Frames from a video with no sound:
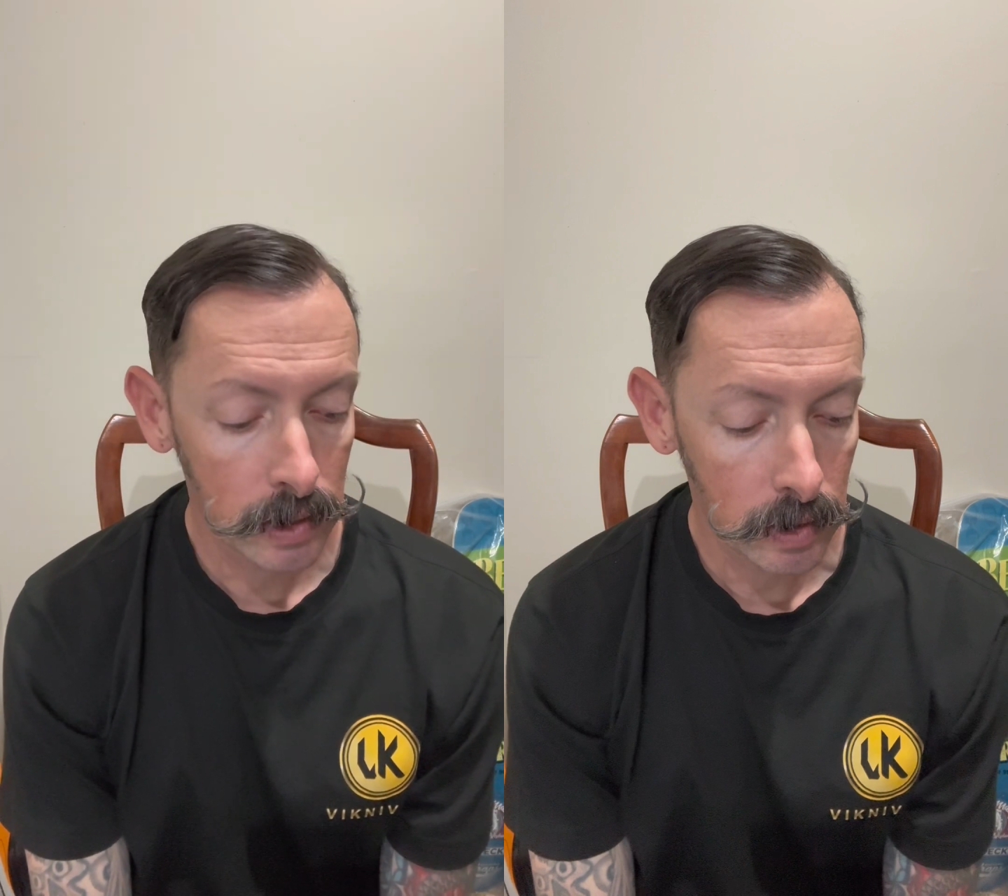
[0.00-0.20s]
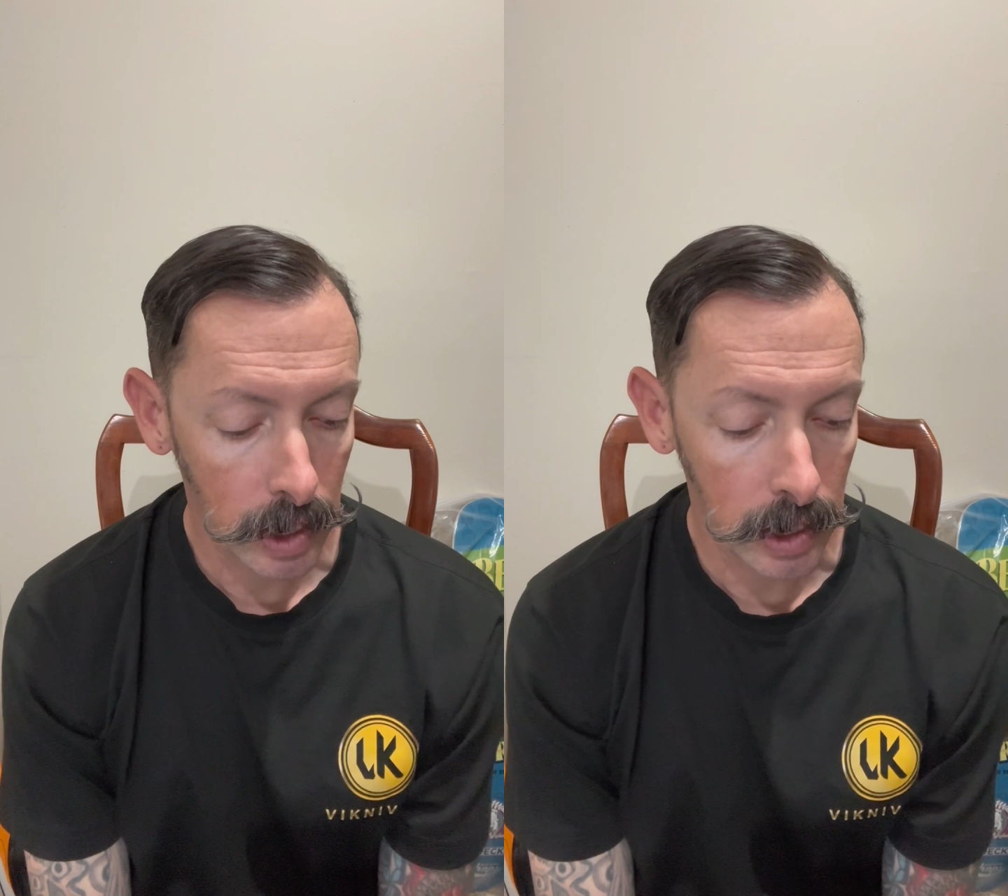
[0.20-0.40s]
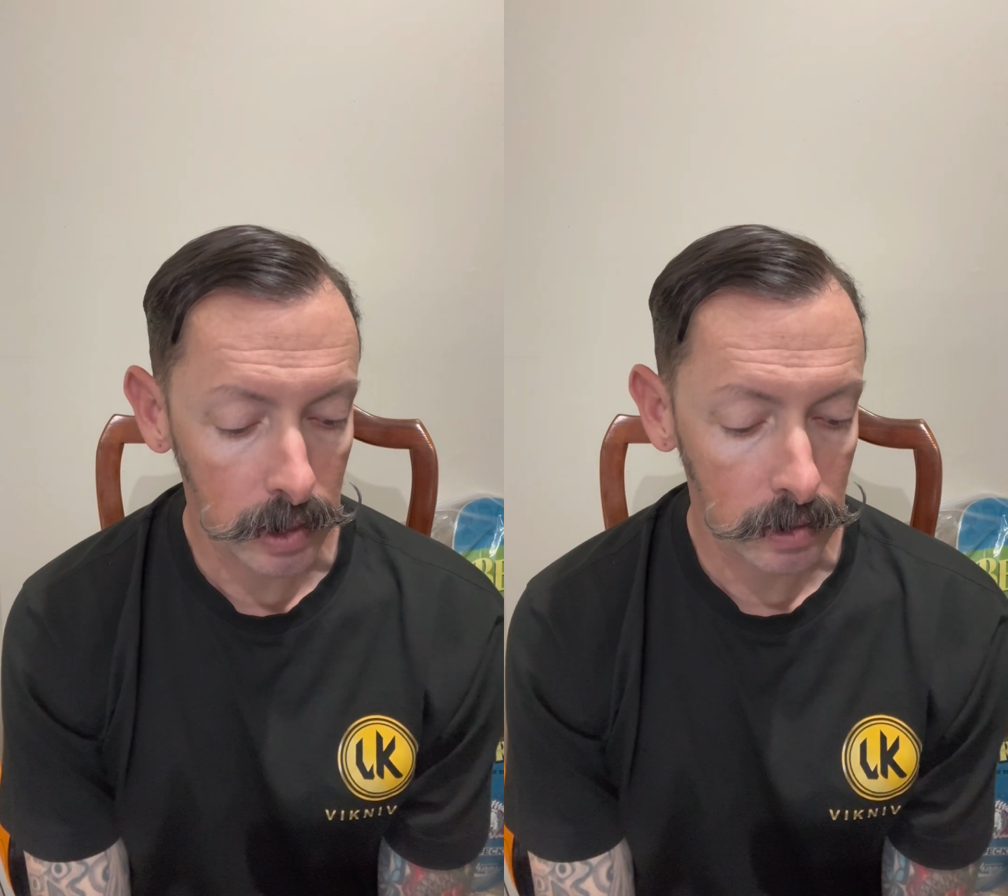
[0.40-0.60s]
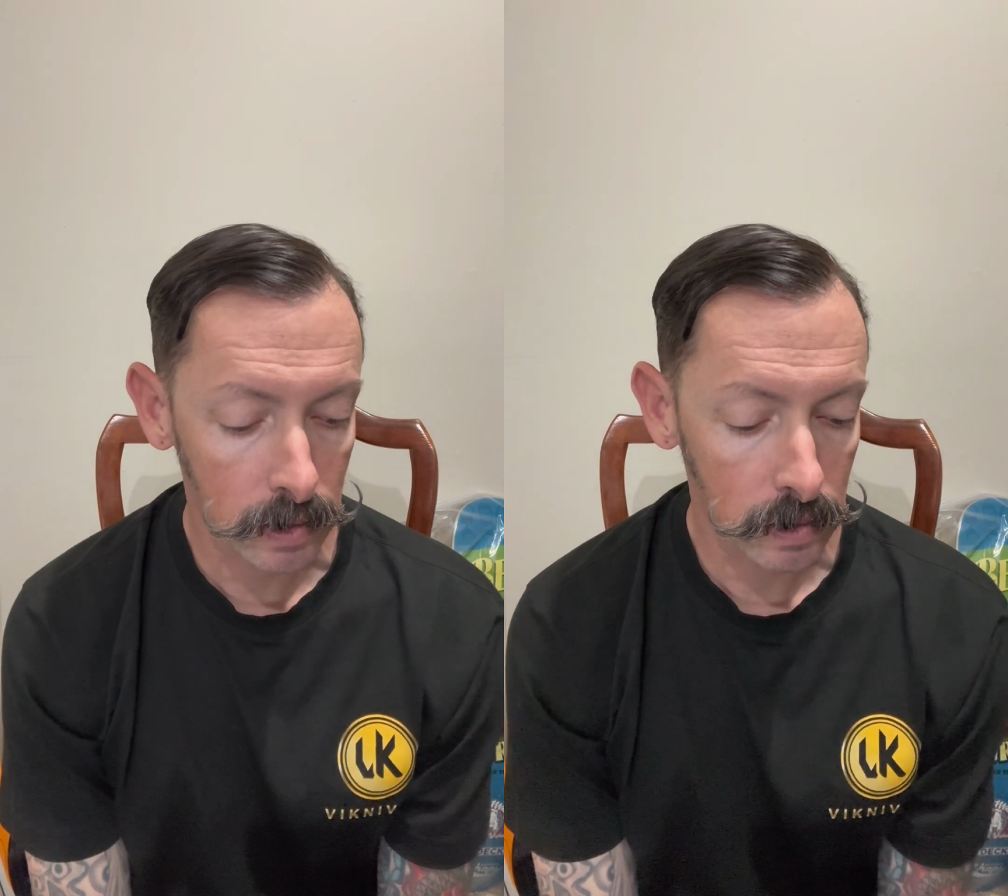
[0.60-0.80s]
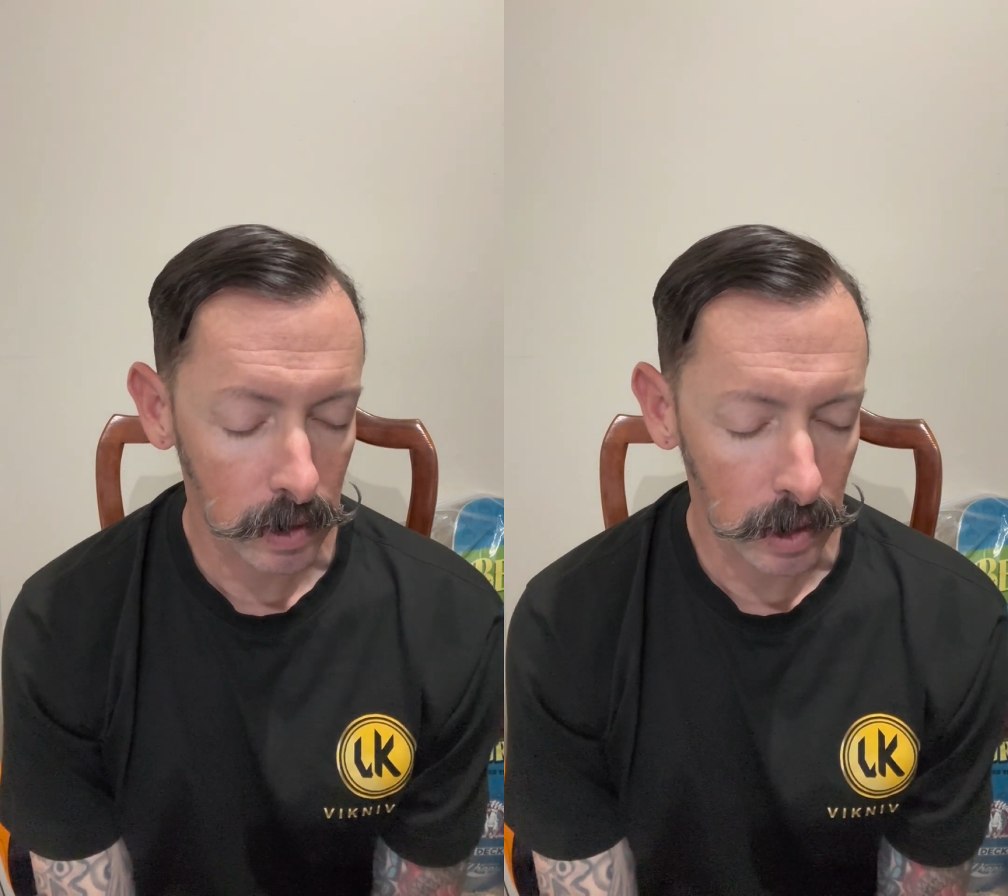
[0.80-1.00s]
And
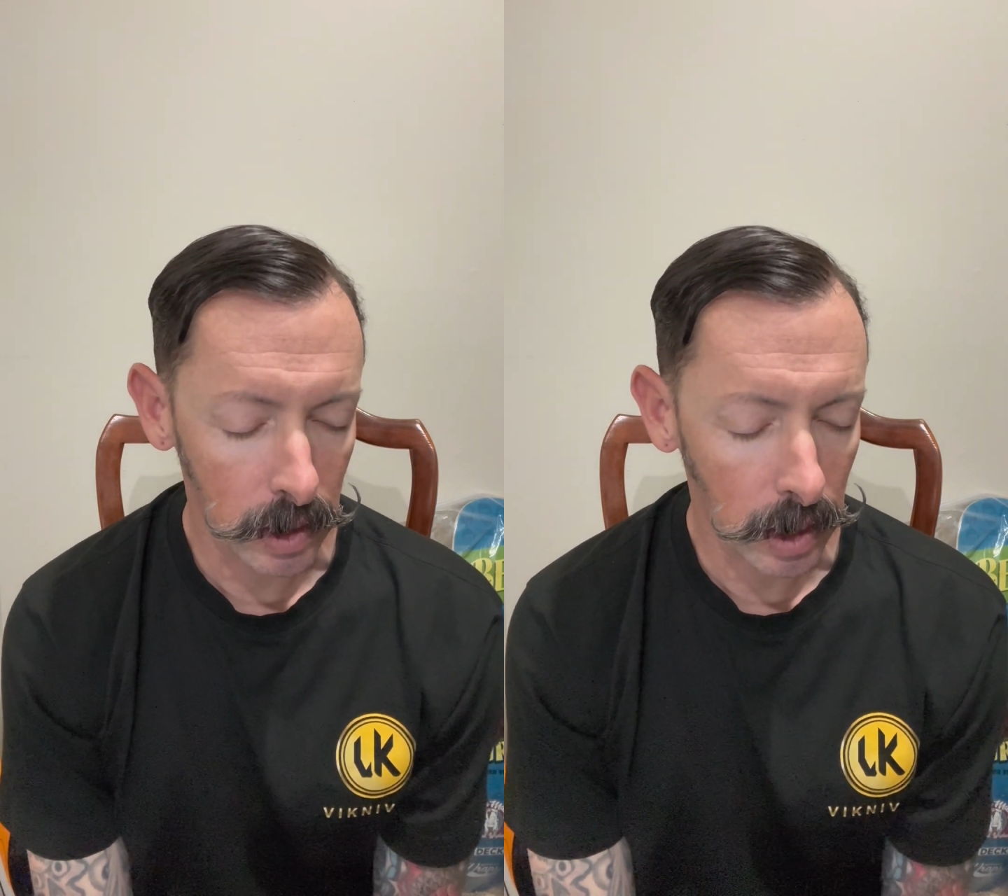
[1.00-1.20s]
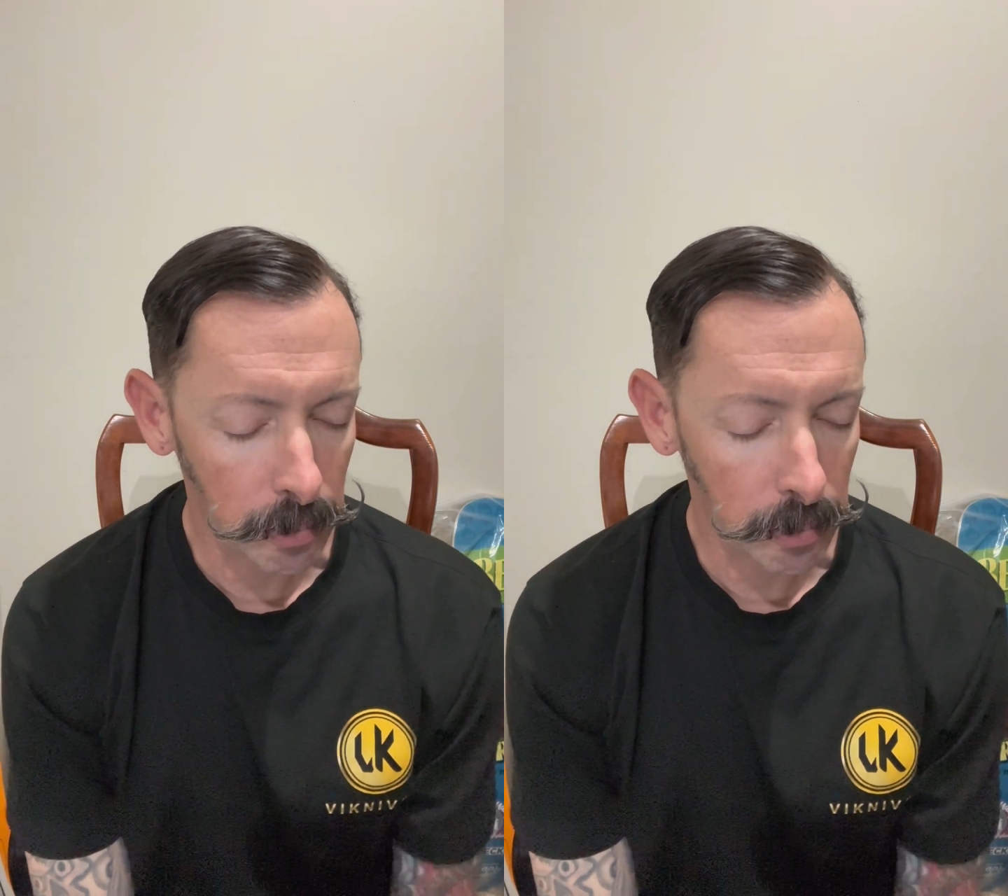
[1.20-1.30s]
I